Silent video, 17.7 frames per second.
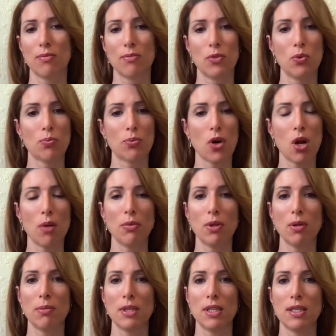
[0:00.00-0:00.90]
you
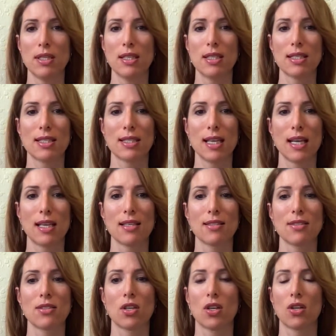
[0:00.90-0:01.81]
probably
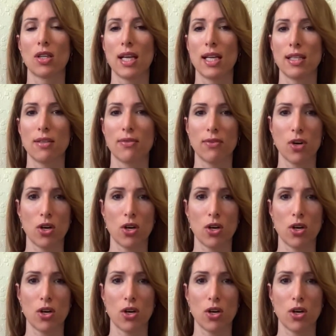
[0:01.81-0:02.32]
sense the collective